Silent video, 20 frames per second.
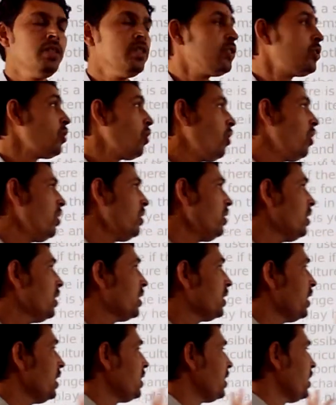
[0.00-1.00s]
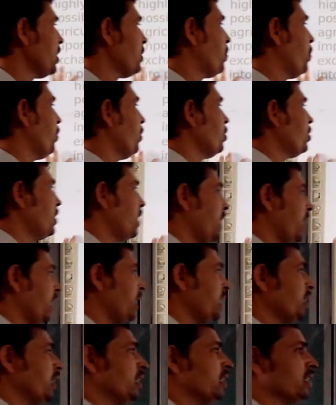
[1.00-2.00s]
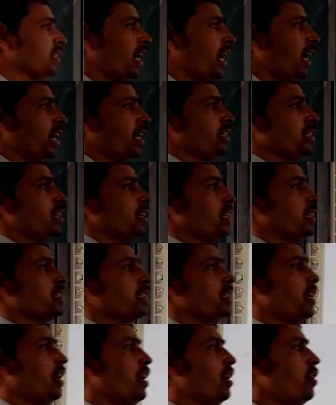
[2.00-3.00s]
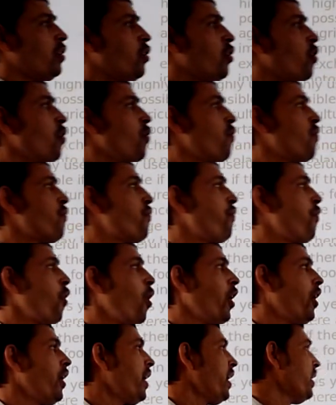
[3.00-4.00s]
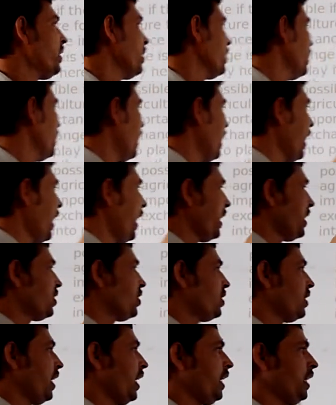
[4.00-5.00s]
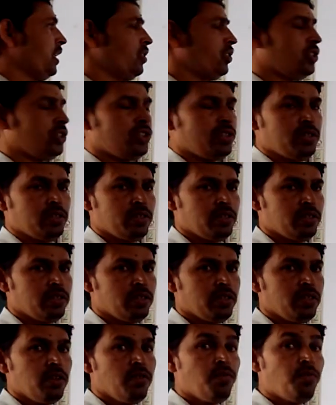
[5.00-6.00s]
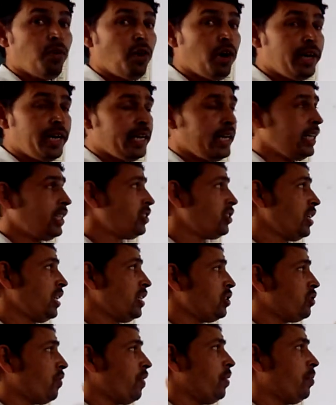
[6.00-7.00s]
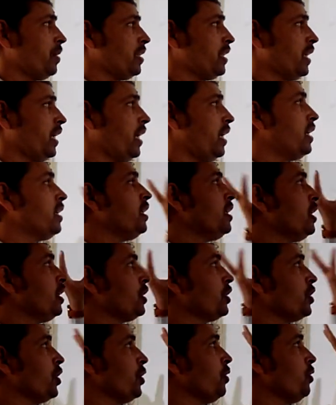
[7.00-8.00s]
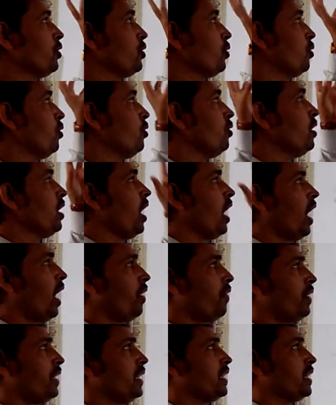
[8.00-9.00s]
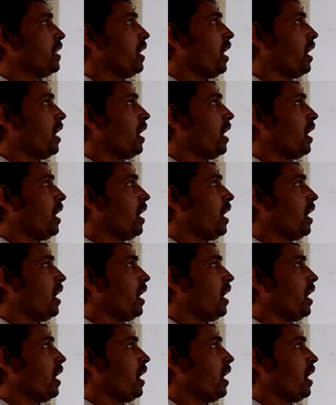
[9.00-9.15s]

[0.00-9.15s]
So this is boosting that the foreign exchange will be there due to our